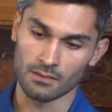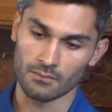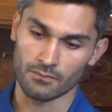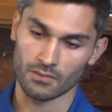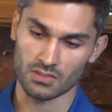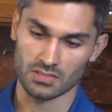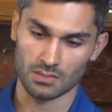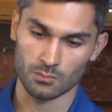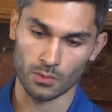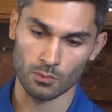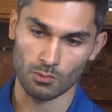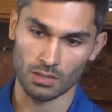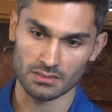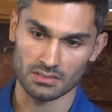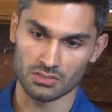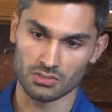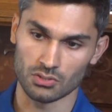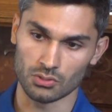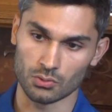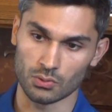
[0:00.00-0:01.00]
First thing we want
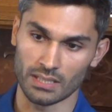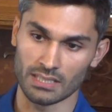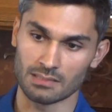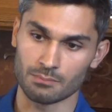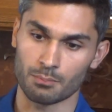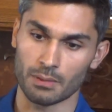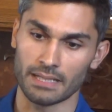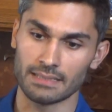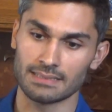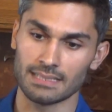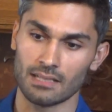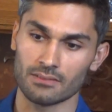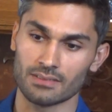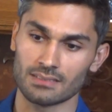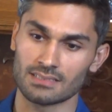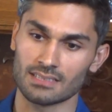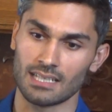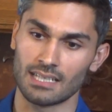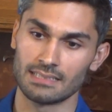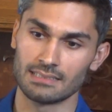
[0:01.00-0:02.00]
to do is break down
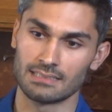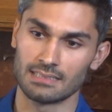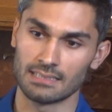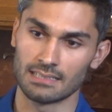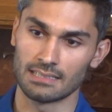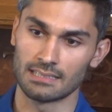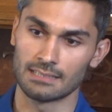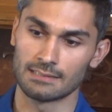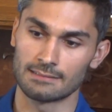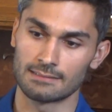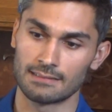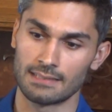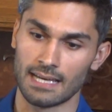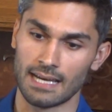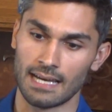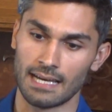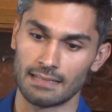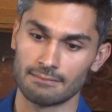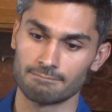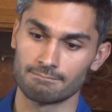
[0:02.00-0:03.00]
this idea that